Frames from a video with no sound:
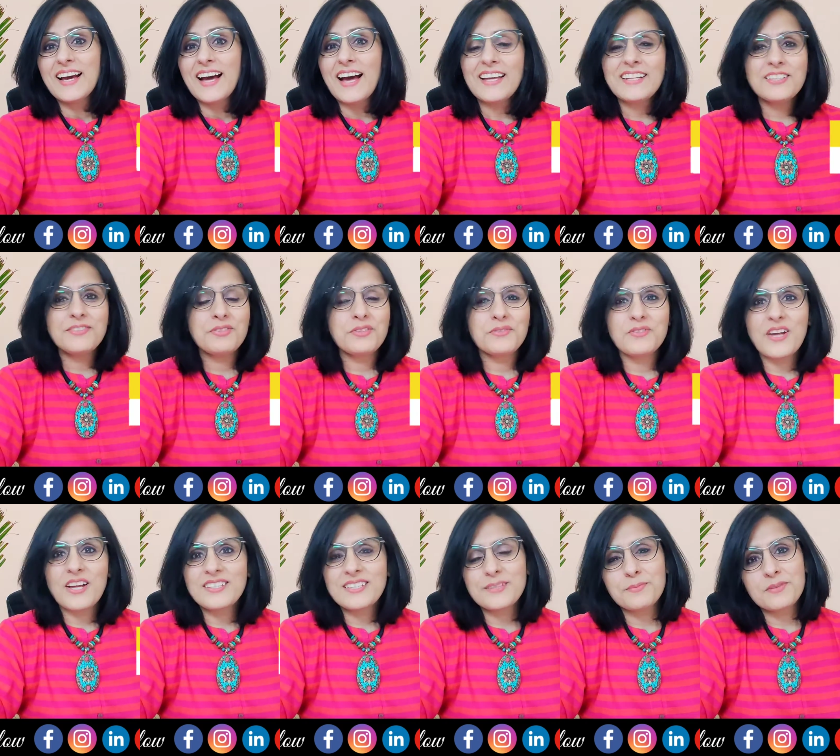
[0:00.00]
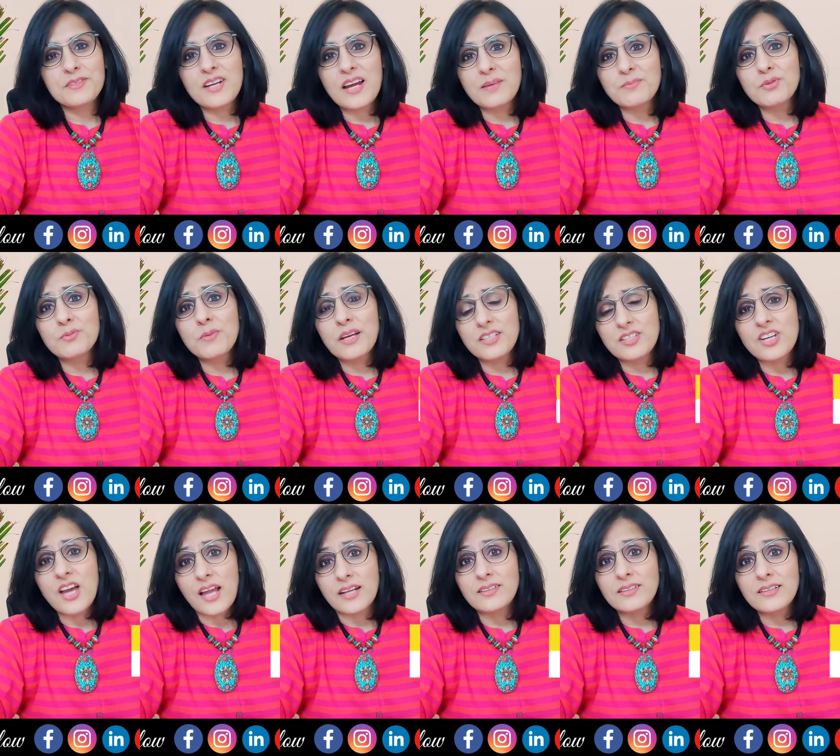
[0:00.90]
And if you're not subscribed to my
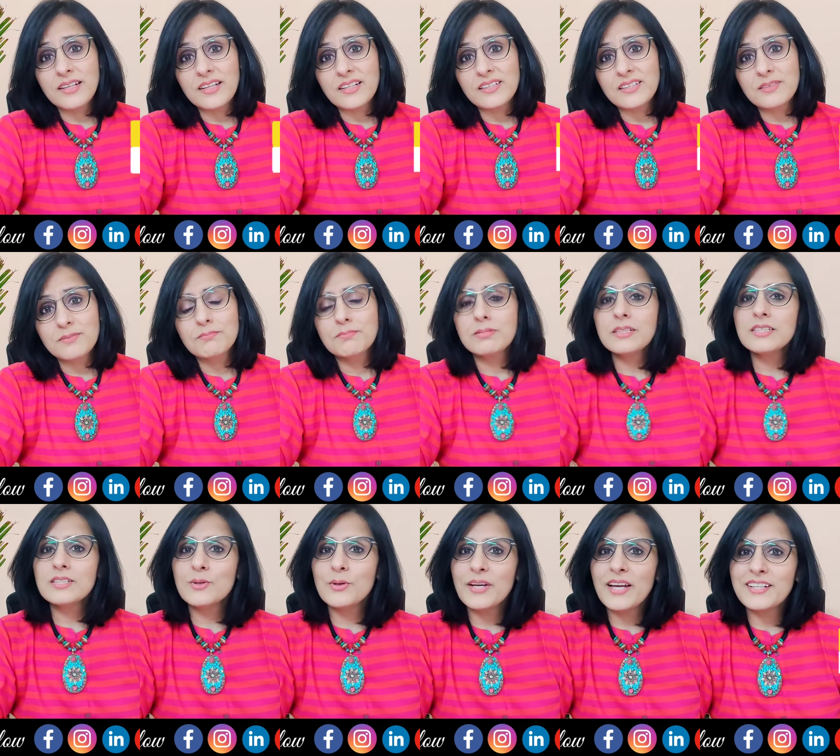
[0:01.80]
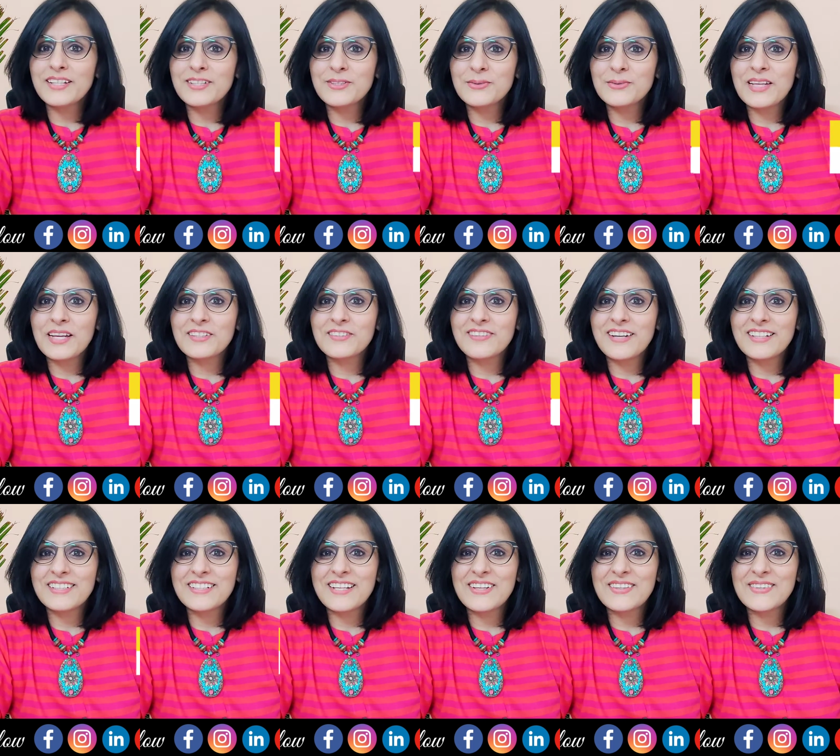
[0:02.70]
channel yet, please go ahead and do that
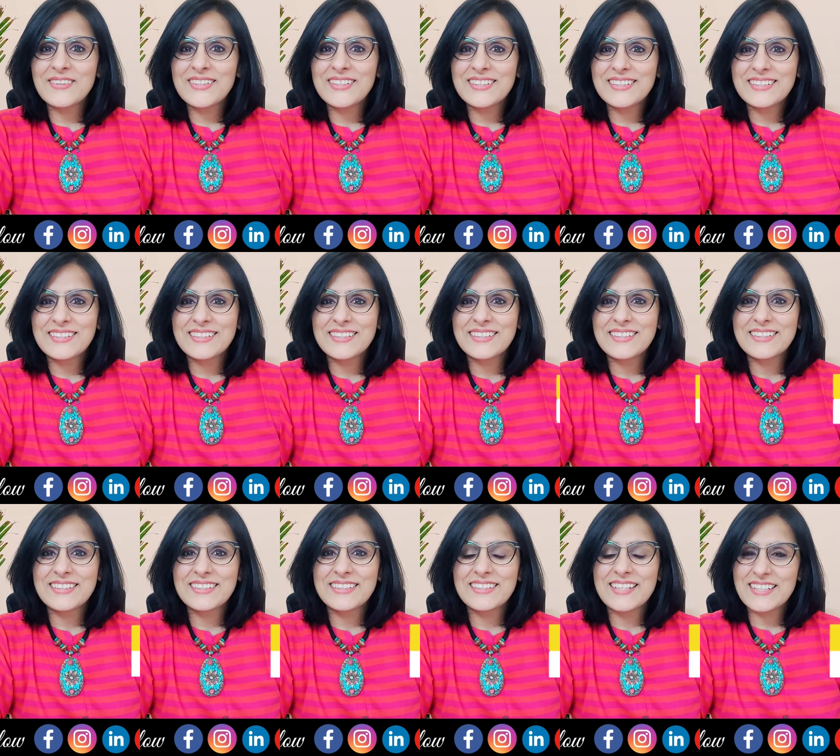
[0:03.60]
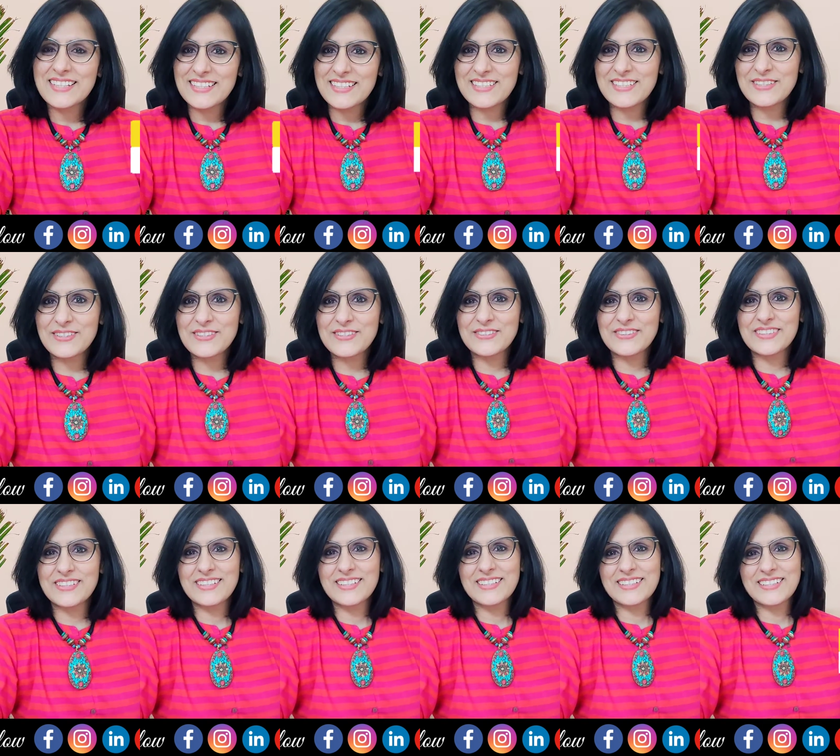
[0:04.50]
right now. See you
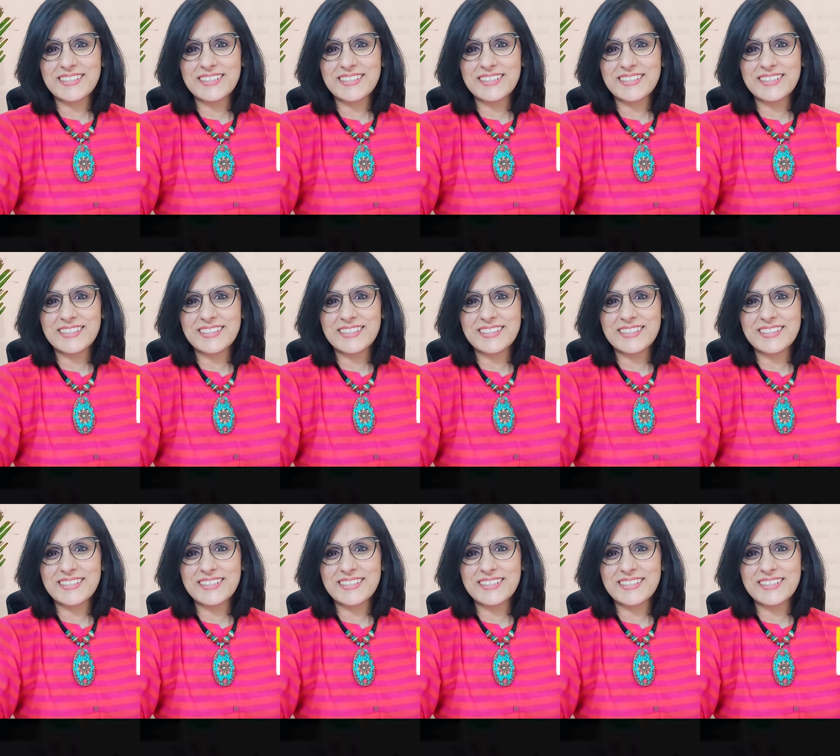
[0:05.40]
soon.